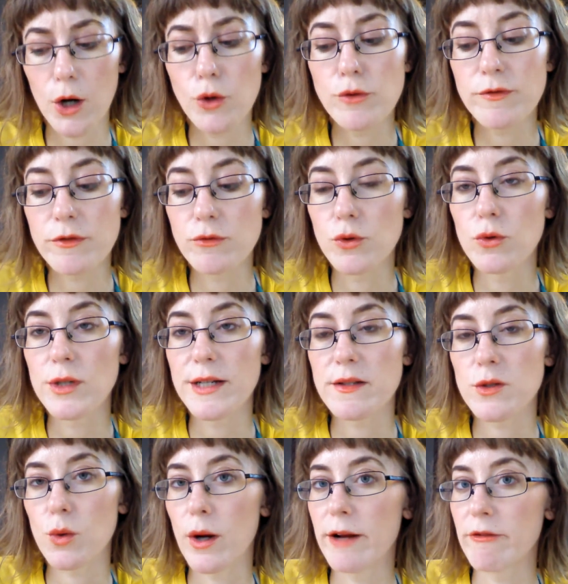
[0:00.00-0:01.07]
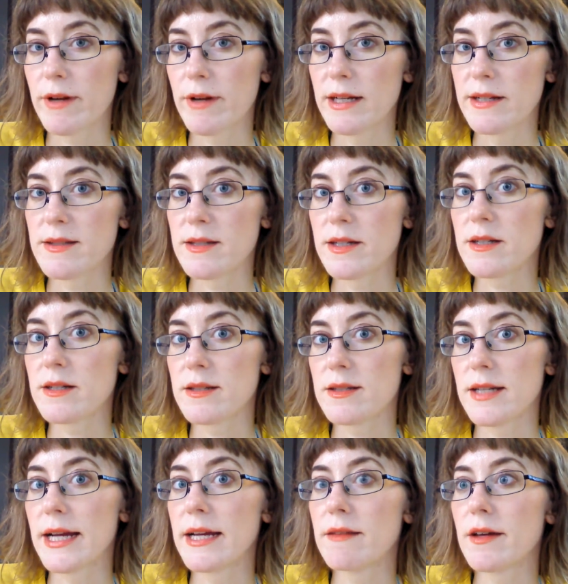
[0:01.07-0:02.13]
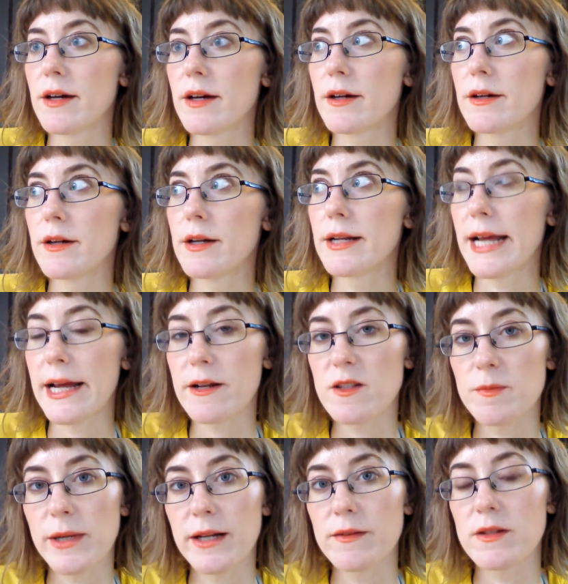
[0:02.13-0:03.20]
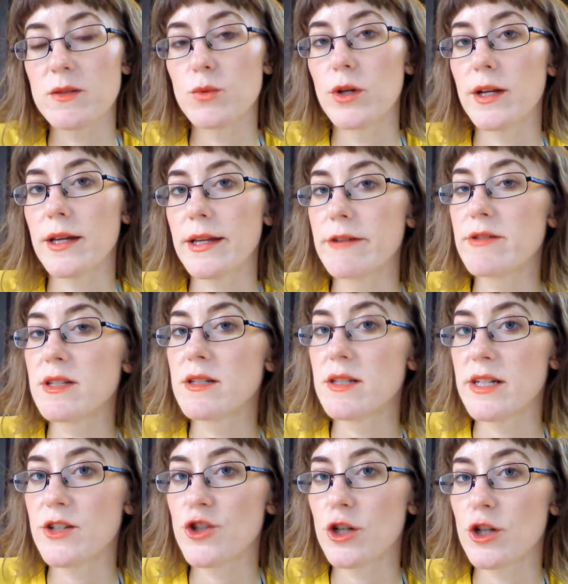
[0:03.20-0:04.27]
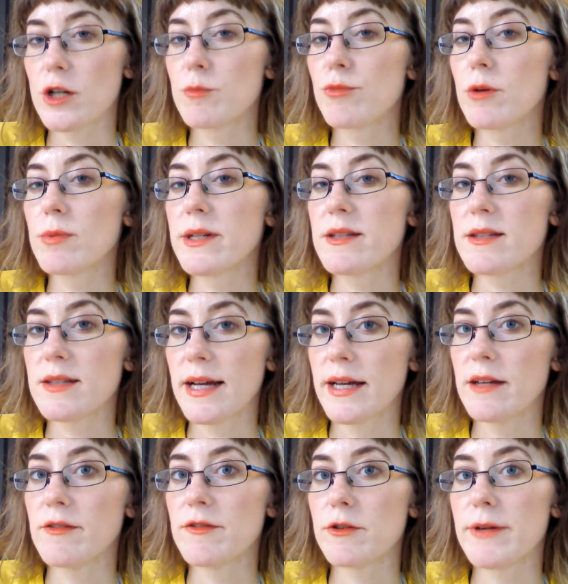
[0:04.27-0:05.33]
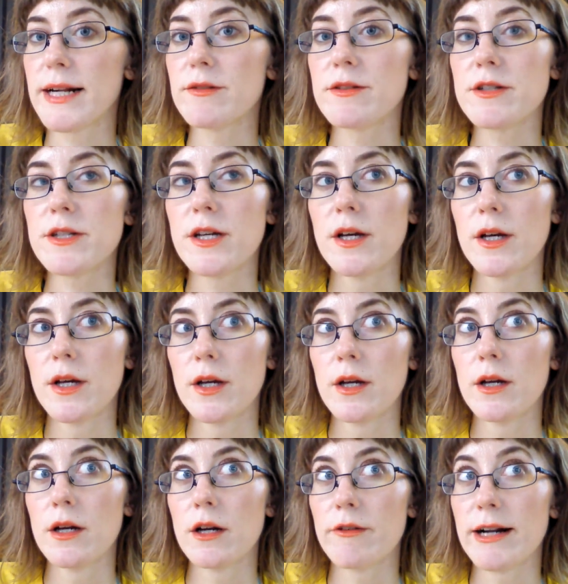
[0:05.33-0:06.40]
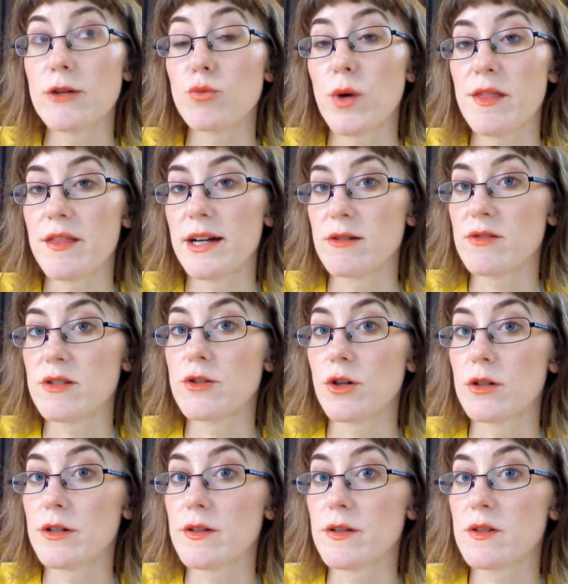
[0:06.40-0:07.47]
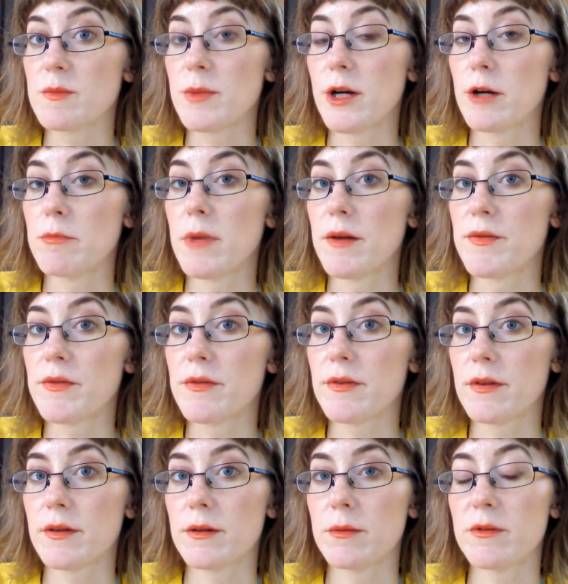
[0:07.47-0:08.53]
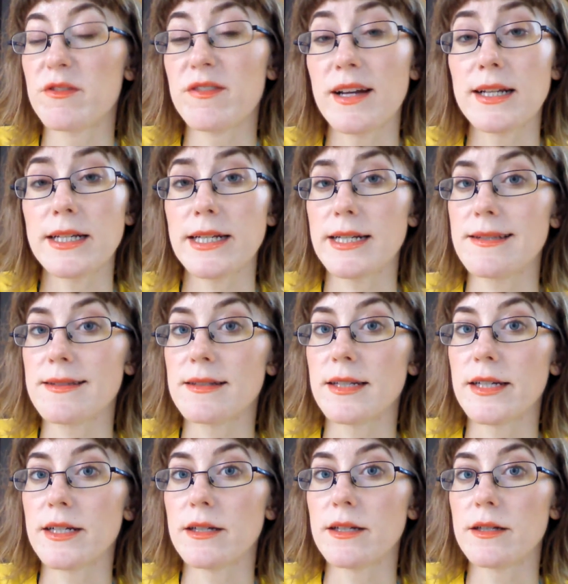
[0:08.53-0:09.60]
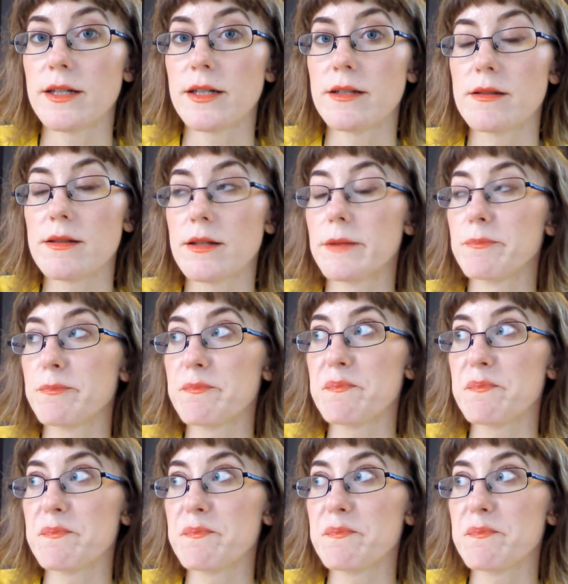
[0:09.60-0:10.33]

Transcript: overall, it's quite realistic to say that an expat that's working here as a teacher can probably save around $1,000 per month fairly easily. It's